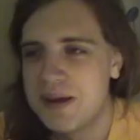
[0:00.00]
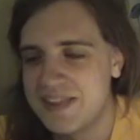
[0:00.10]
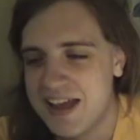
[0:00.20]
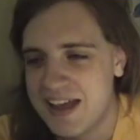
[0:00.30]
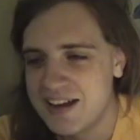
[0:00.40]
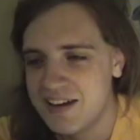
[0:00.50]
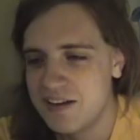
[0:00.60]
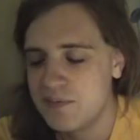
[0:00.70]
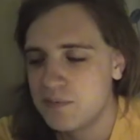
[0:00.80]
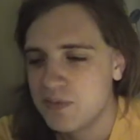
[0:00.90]
by that,
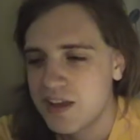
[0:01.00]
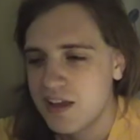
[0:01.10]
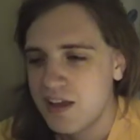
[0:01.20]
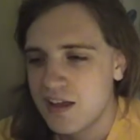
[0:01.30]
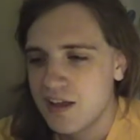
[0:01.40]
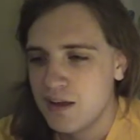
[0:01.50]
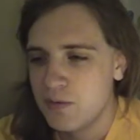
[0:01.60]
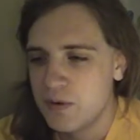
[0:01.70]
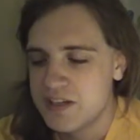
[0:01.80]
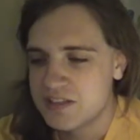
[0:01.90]
and
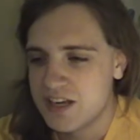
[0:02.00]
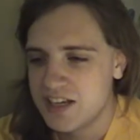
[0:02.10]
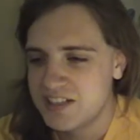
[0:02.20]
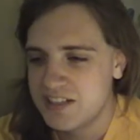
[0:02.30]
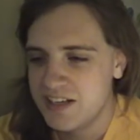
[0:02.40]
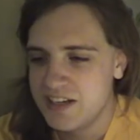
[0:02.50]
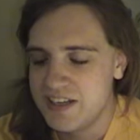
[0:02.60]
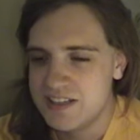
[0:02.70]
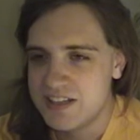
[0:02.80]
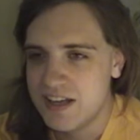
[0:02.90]
we discussed it, and
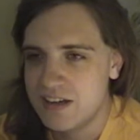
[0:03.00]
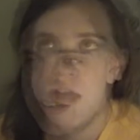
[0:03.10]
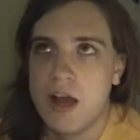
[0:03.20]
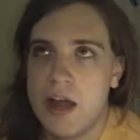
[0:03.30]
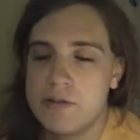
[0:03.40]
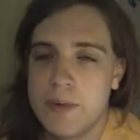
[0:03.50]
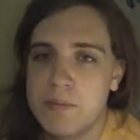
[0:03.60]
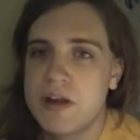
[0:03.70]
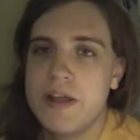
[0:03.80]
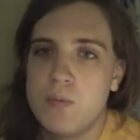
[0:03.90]
he said, I
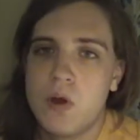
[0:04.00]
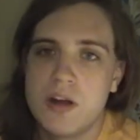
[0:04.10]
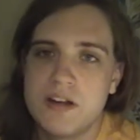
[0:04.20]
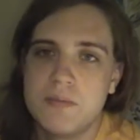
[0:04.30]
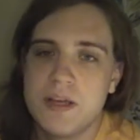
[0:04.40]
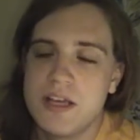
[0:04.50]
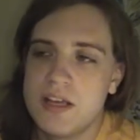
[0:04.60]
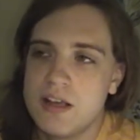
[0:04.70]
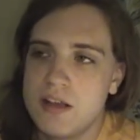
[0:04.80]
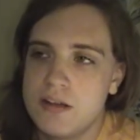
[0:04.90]
remember he wanted
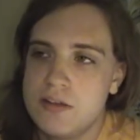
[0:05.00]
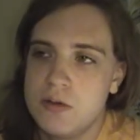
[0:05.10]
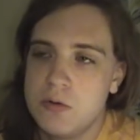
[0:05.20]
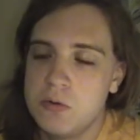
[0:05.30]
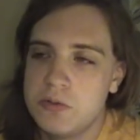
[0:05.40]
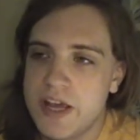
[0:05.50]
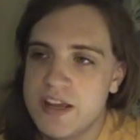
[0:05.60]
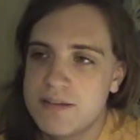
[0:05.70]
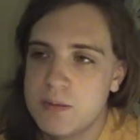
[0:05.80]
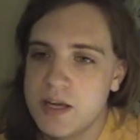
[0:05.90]
me to
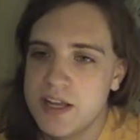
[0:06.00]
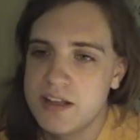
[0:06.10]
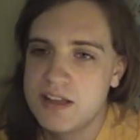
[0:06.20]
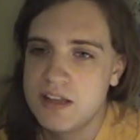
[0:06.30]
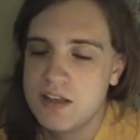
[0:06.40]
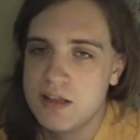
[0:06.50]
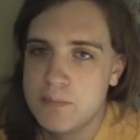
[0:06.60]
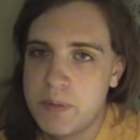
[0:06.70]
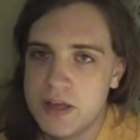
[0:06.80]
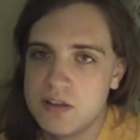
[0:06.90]
take my
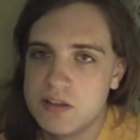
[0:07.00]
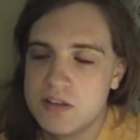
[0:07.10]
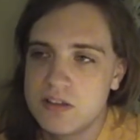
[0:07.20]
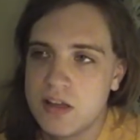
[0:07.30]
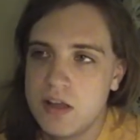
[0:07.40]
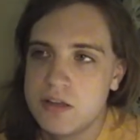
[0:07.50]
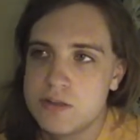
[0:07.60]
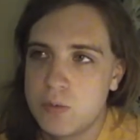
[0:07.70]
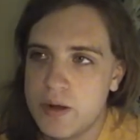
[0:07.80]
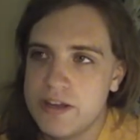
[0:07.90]
pills
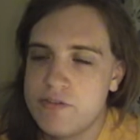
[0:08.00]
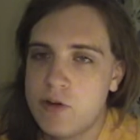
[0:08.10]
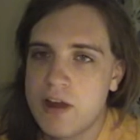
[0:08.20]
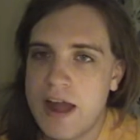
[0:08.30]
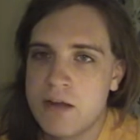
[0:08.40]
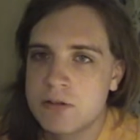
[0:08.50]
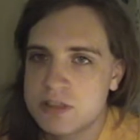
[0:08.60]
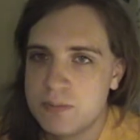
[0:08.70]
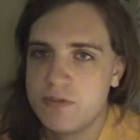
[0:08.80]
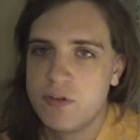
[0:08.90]
24
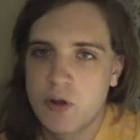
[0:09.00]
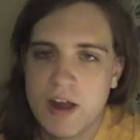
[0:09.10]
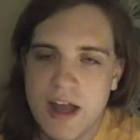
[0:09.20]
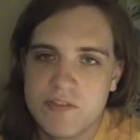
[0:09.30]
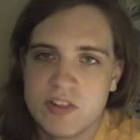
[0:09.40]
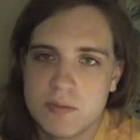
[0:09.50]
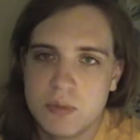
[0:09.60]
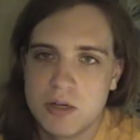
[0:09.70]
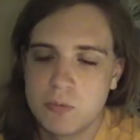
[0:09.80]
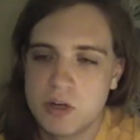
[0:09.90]
hours before having the
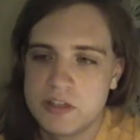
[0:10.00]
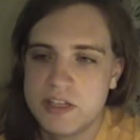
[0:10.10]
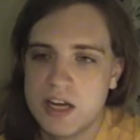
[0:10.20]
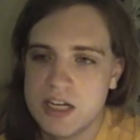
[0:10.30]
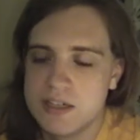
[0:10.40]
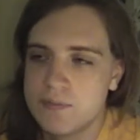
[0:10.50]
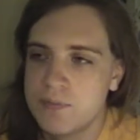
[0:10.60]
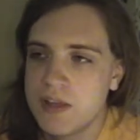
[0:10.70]
blood work done.